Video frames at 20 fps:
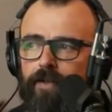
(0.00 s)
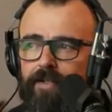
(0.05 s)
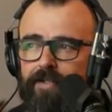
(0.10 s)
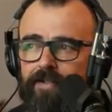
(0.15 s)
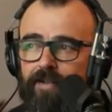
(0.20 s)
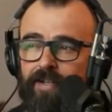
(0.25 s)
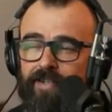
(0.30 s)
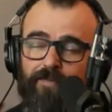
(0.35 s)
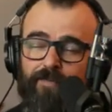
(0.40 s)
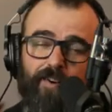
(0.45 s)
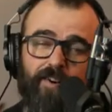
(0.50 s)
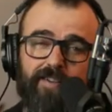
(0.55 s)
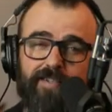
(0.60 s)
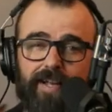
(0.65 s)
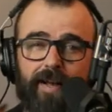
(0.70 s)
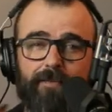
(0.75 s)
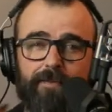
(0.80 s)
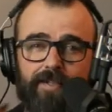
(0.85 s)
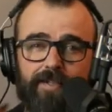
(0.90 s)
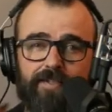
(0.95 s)
as far as
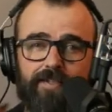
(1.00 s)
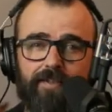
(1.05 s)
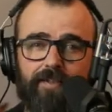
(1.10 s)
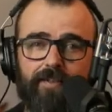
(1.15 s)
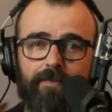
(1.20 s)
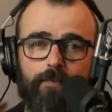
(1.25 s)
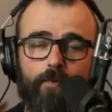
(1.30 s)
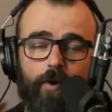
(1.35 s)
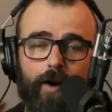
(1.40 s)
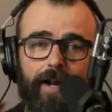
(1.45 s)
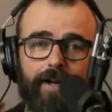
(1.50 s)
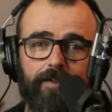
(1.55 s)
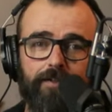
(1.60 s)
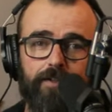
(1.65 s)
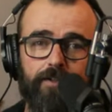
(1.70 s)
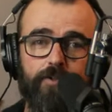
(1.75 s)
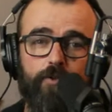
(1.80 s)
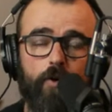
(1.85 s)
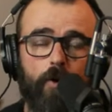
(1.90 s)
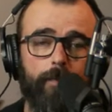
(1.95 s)
I'm concerned, more angled
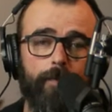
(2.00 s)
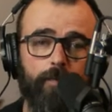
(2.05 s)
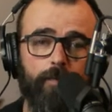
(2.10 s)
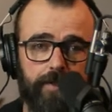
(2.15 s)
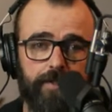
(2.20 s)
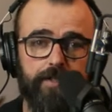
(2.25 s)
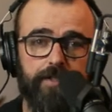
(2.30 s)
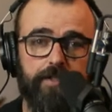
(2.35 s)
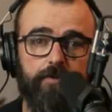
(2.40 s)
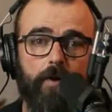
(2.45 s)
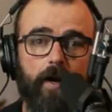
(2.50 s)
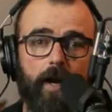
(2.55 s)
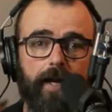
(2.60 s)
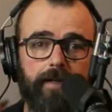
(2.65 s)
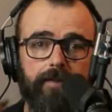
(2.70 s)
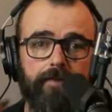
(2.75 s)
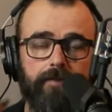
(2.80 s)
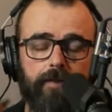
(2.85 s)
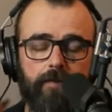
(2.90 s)
to corporate, which is great,